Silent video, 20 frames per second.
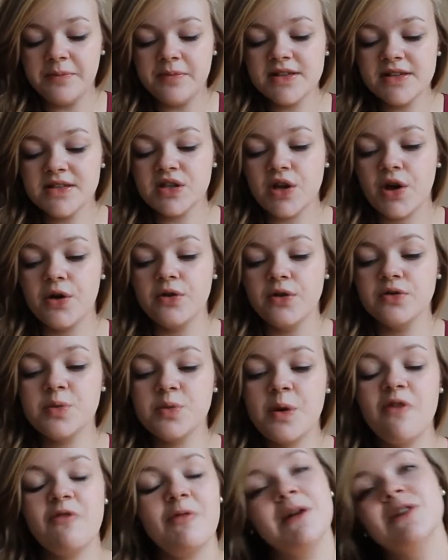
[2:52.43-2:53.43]
So
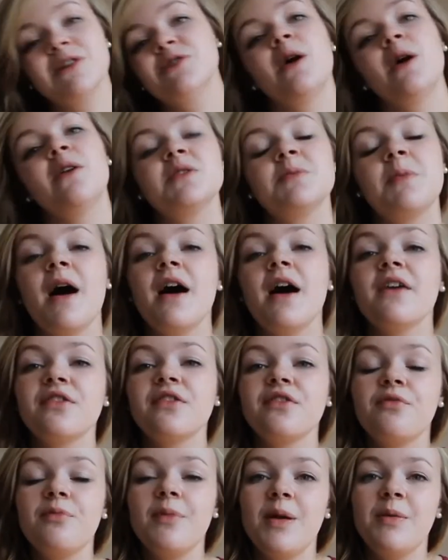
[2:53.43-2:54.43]
12x12 is perfect
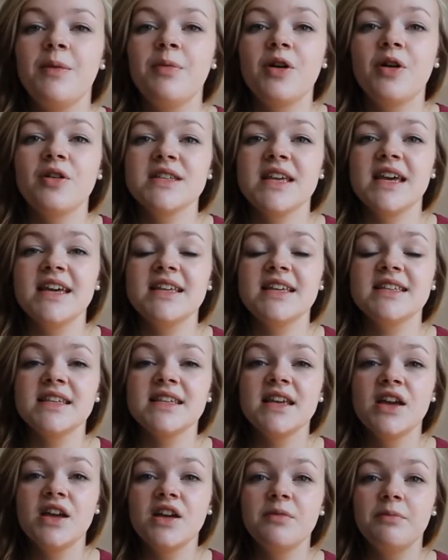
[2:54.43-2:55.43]
for me because it's
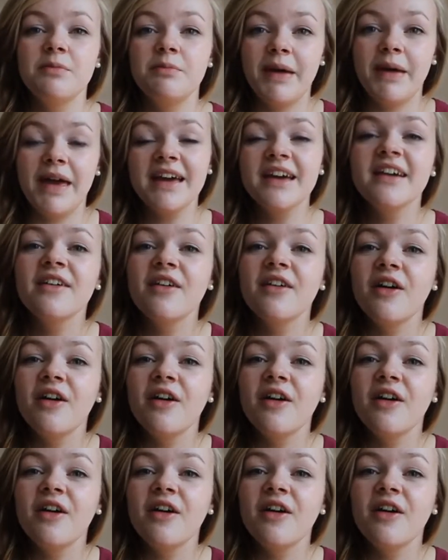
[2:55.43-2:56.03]
big,